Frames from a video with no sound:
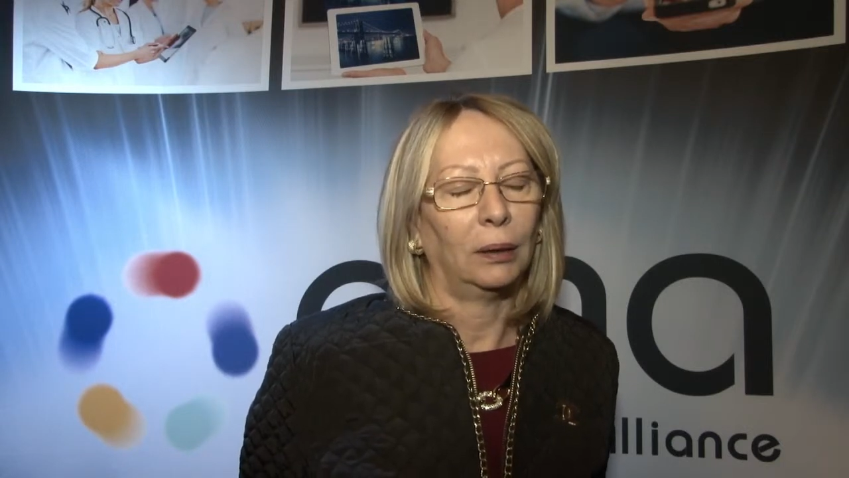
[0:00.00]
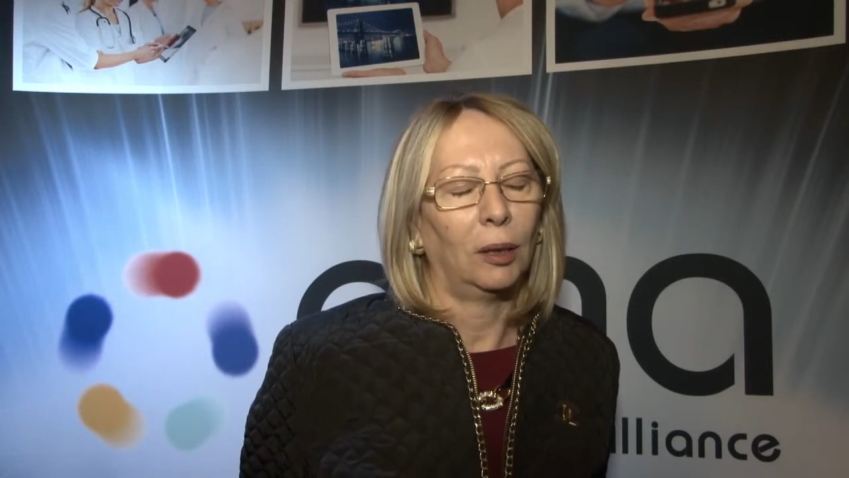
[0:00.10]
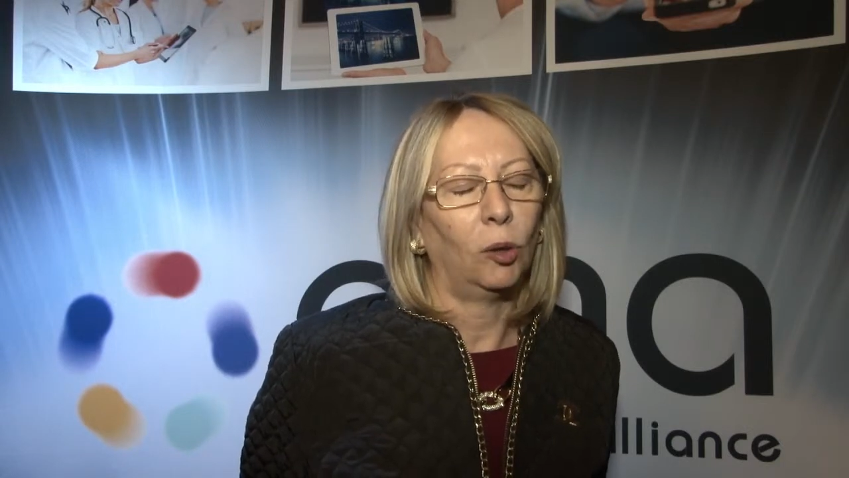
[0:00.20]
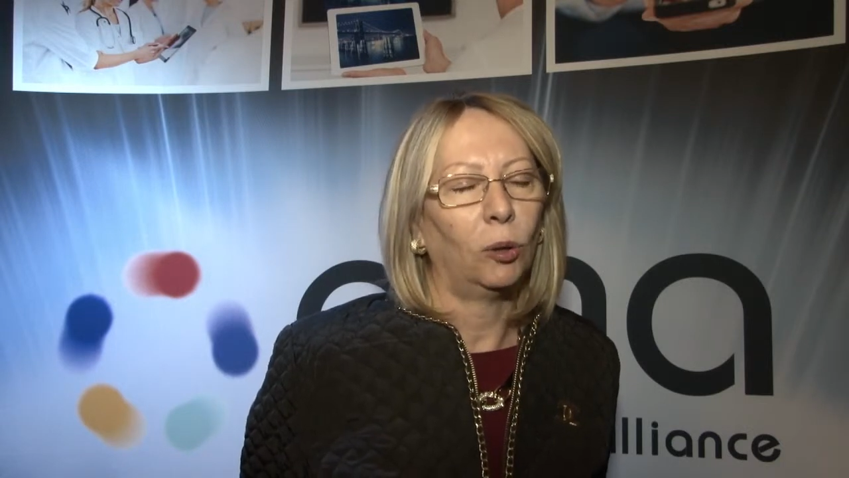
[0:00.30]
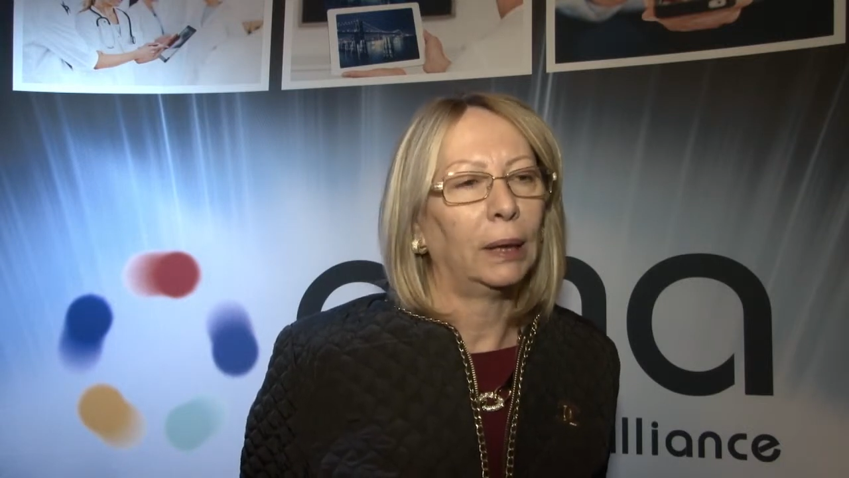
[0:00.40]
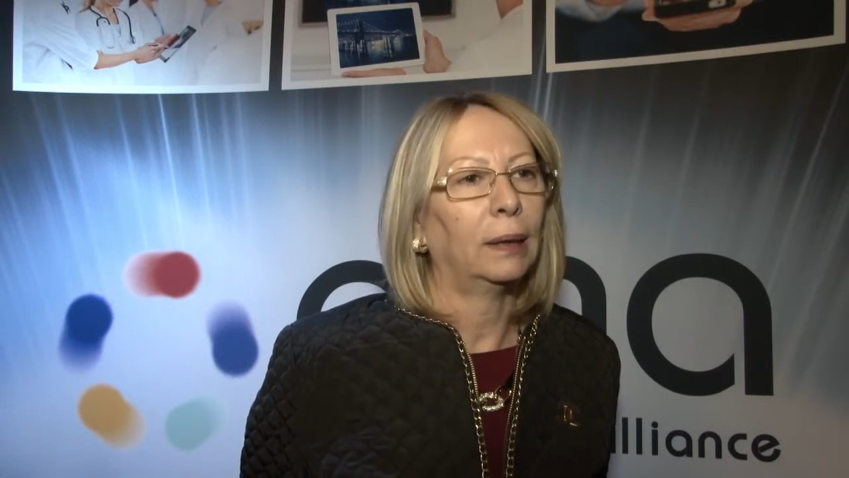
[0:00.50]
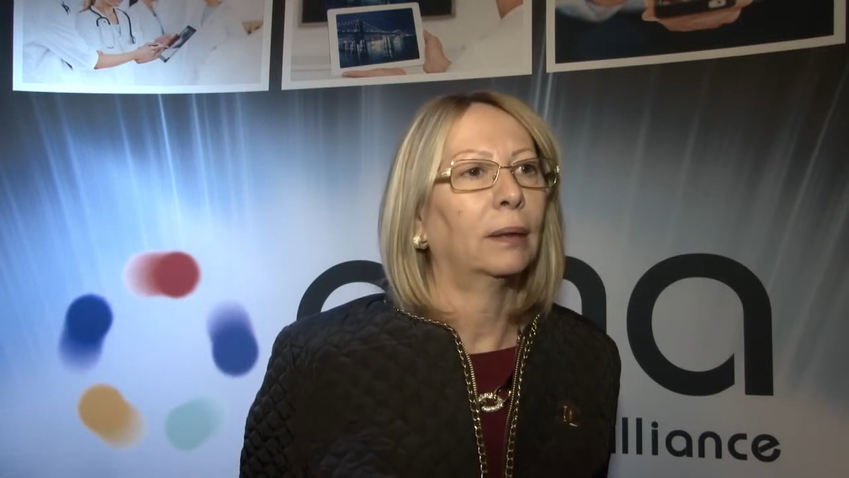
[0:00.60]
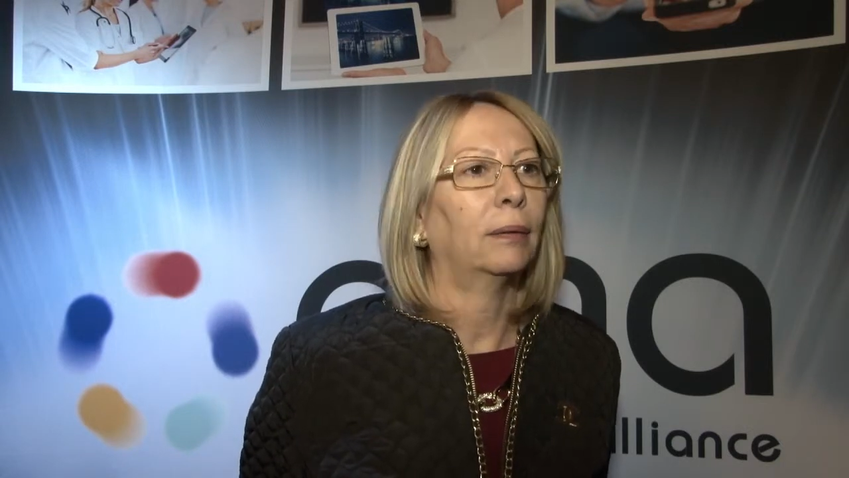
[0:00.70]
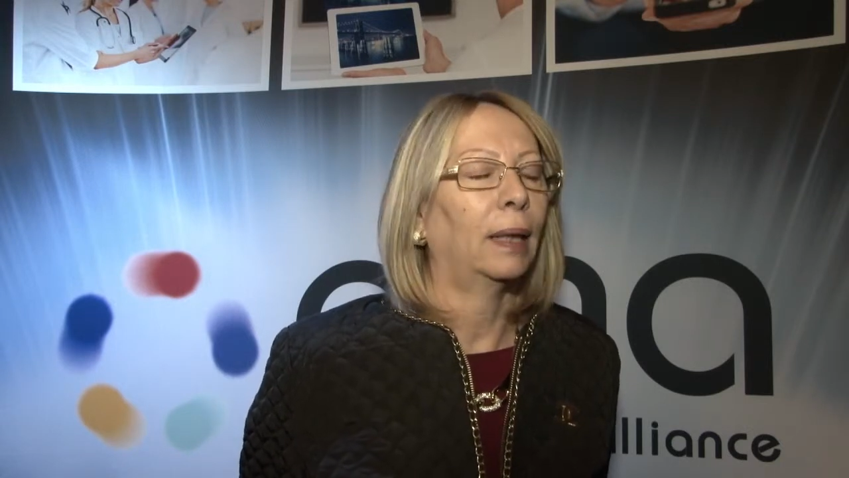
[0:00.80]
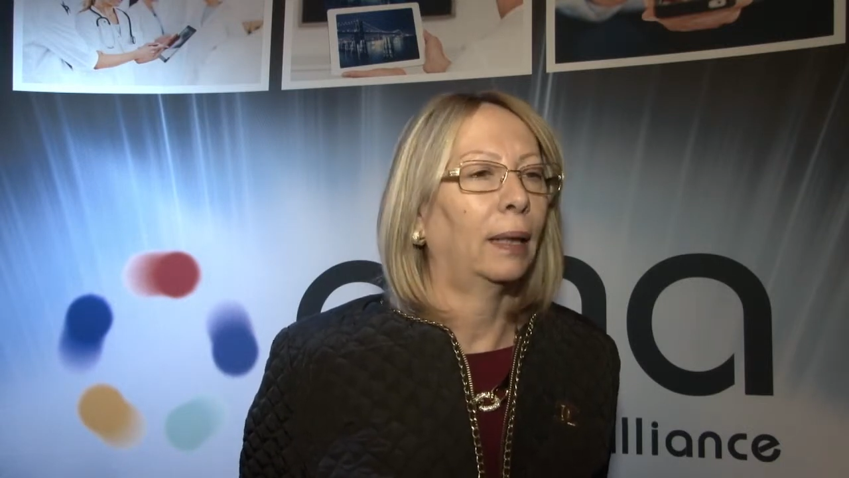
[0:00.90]

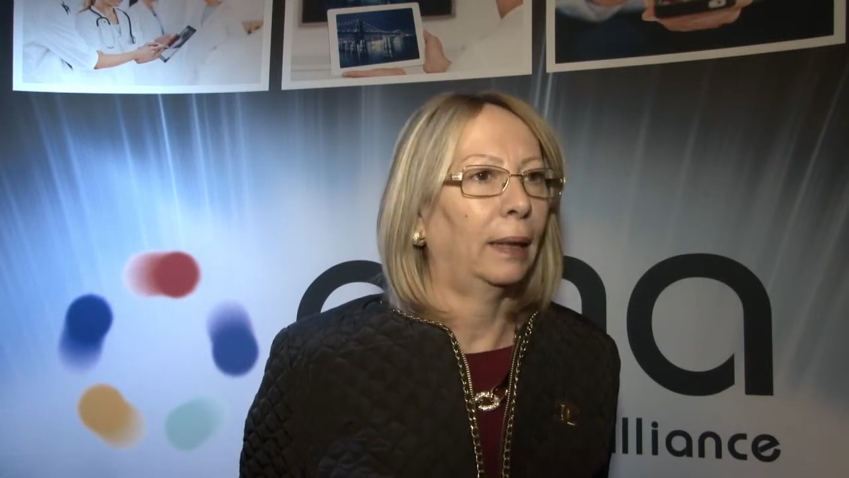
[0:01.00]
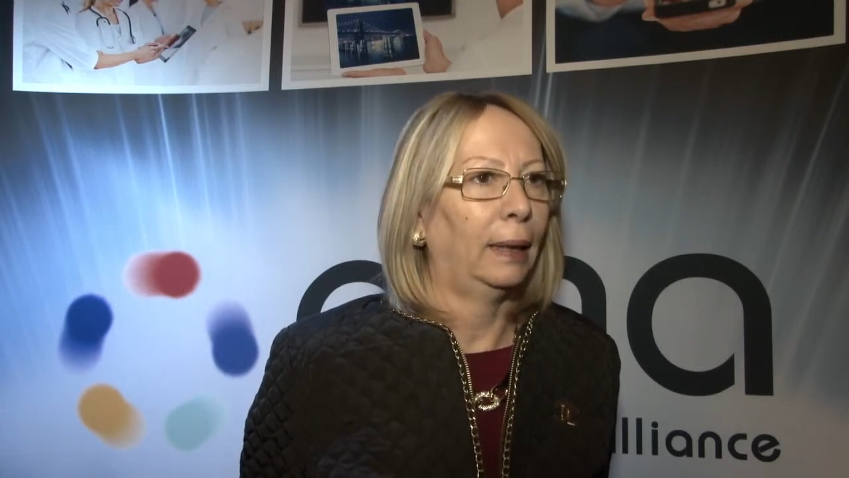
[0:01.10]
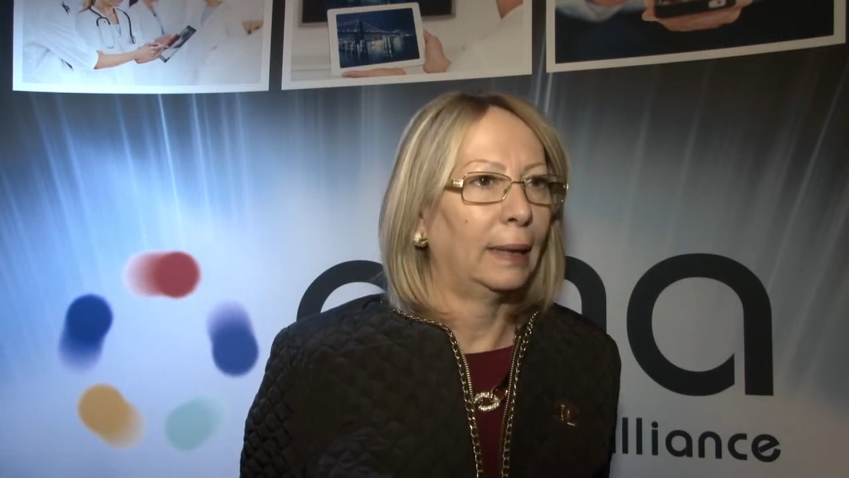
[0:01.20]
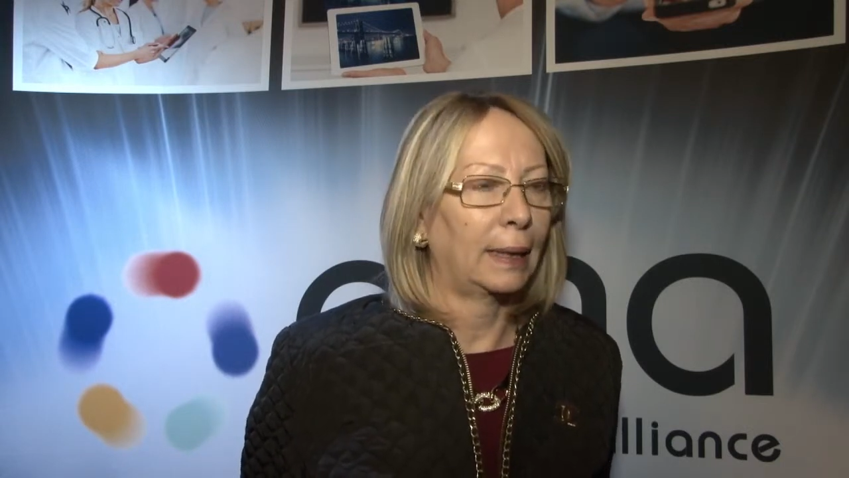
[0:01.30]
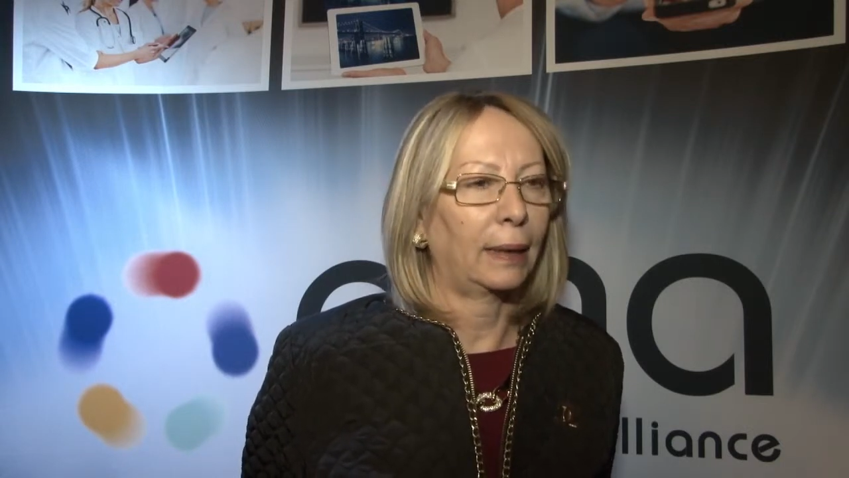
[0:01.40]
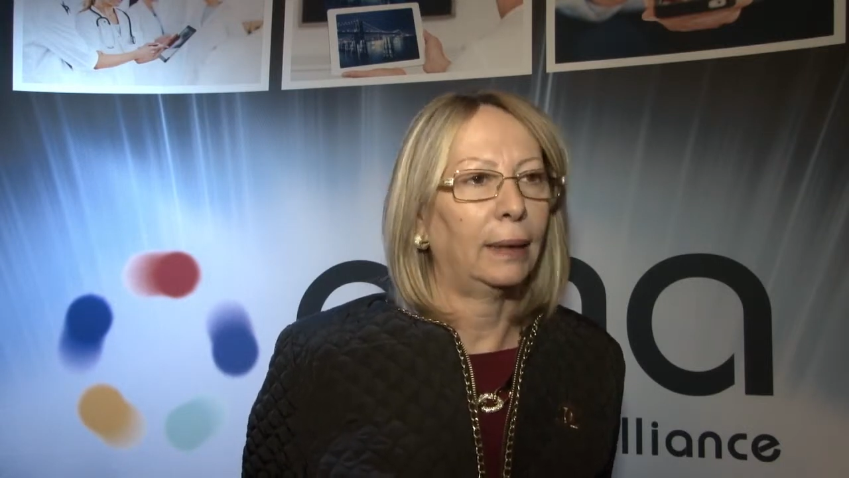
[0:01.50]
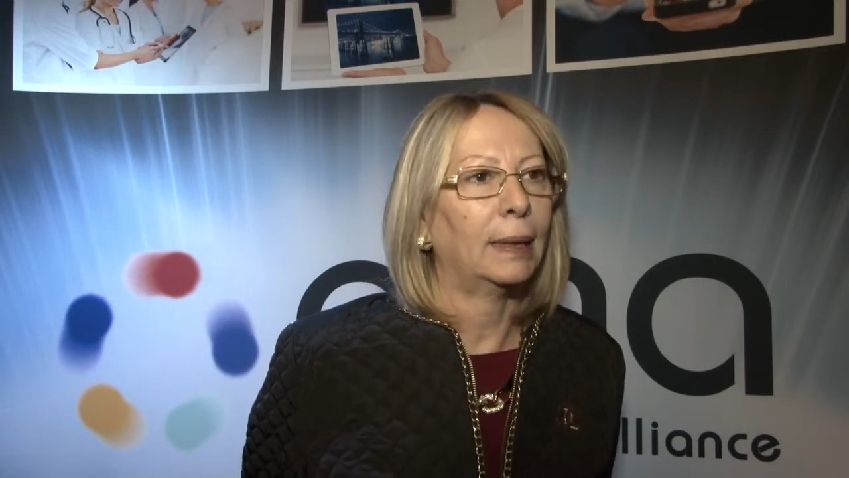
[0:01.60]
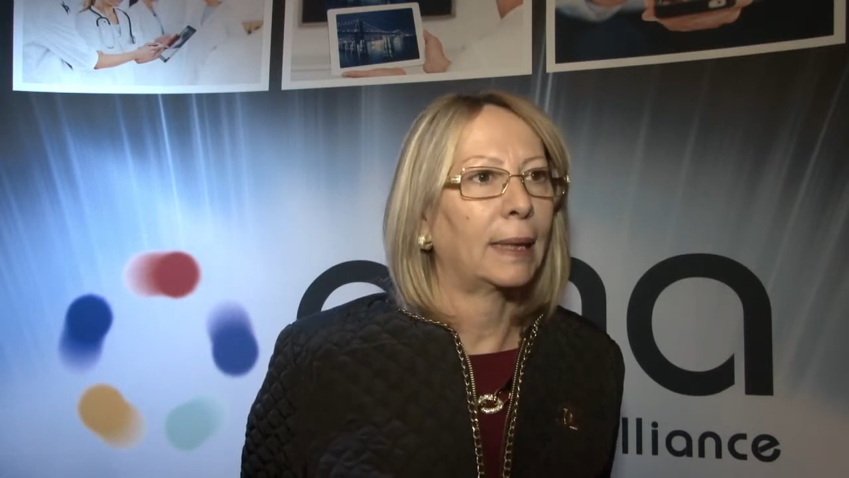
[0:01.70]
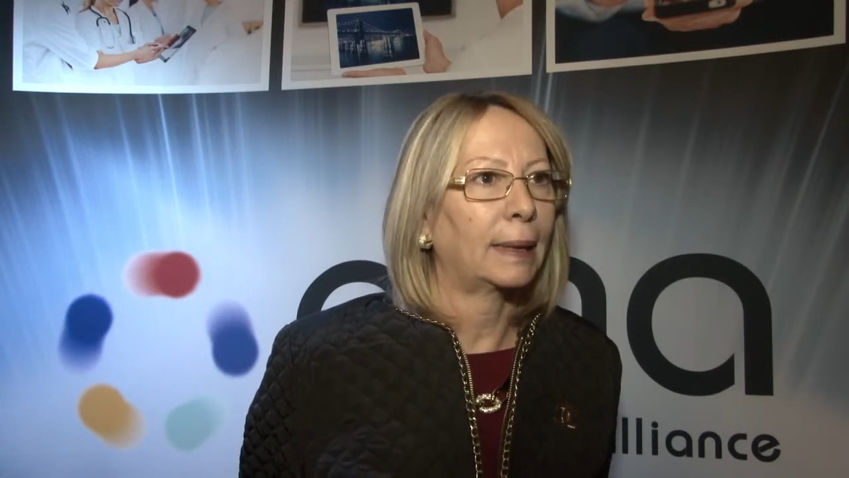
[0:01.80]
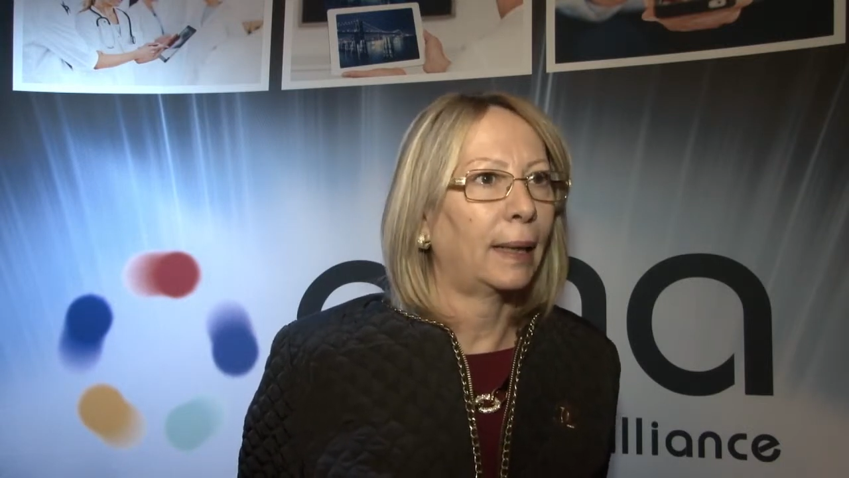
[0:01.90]
looked exactly
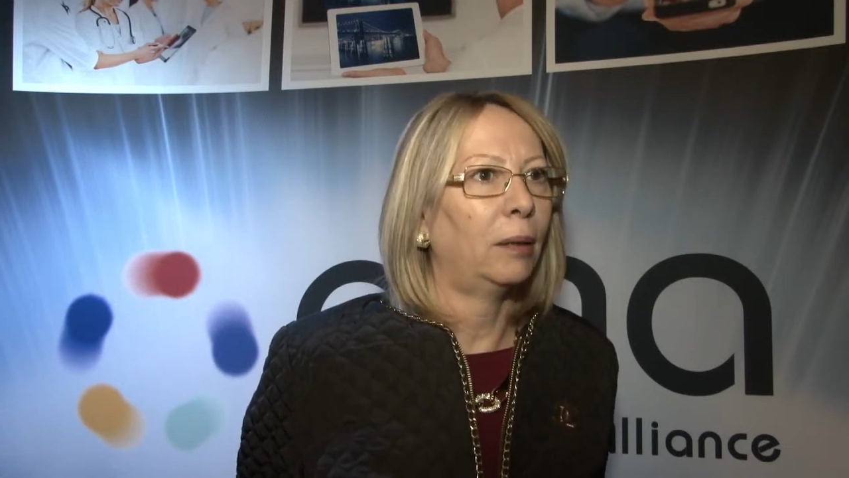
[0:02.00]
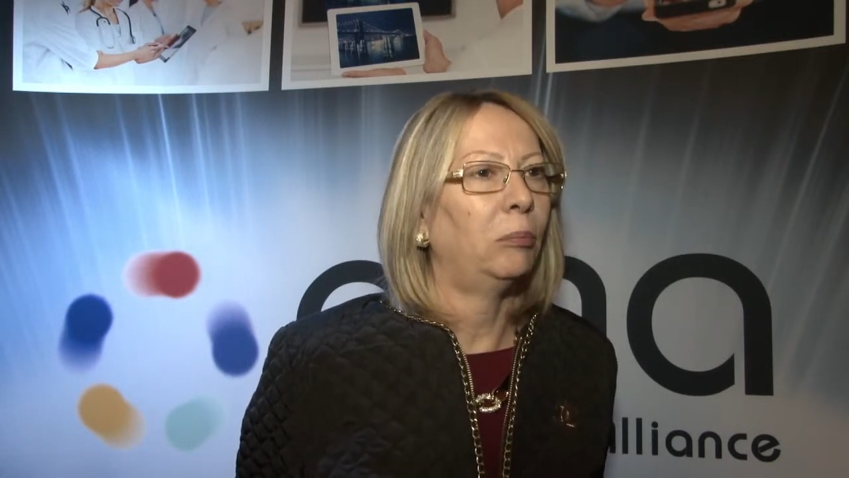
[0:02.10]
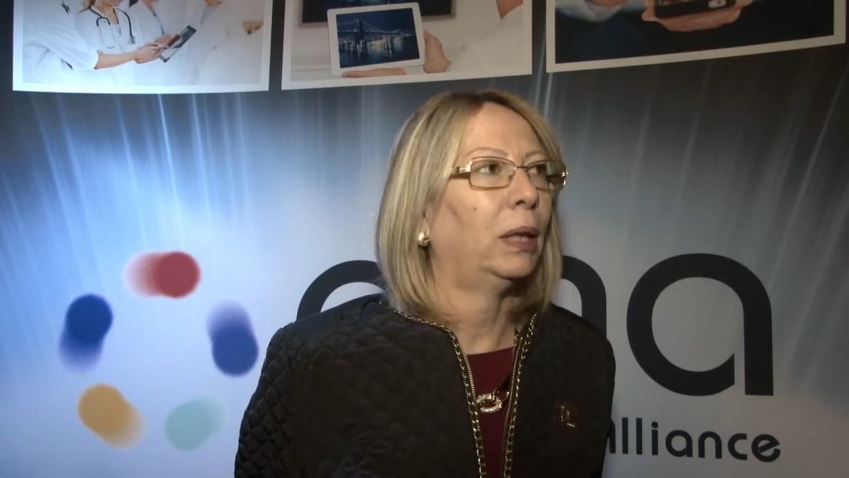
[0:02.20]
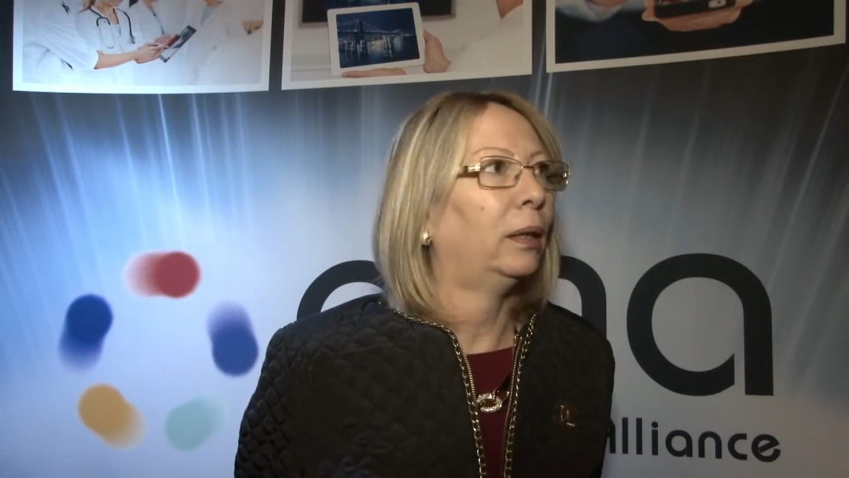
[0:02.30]
the same